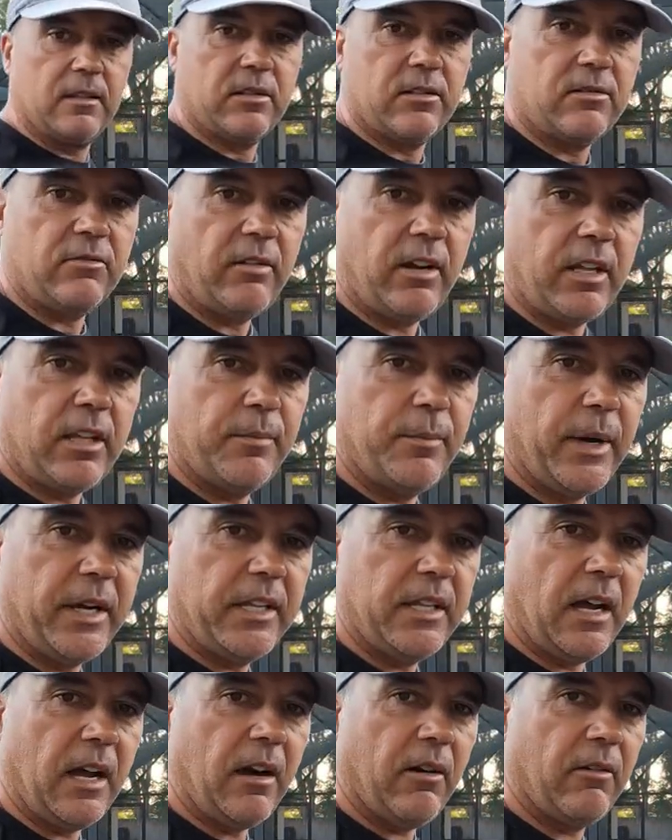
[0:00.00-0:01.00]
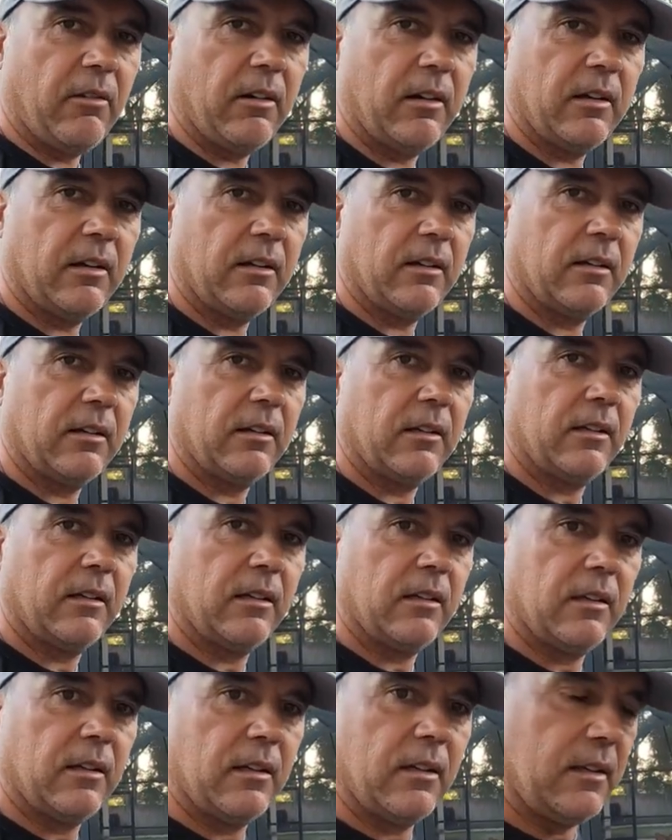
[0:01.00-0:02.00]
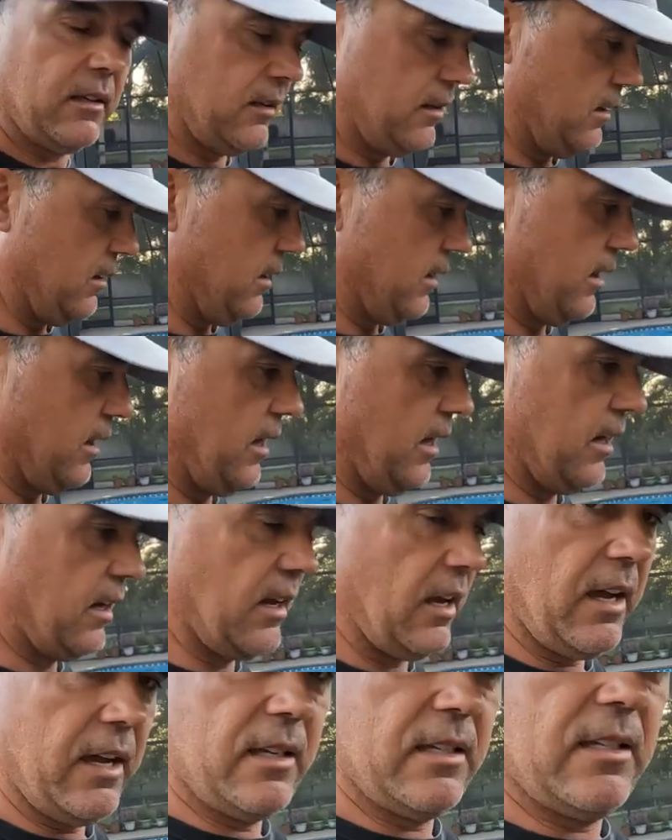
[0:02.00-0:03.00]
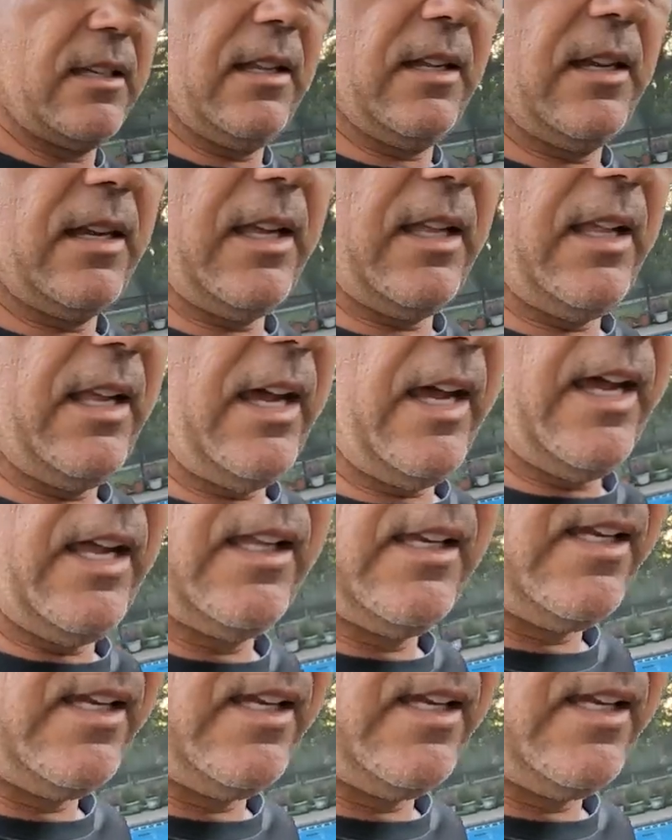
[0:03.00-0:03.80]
it's ready by now. Look at that guys, look at that.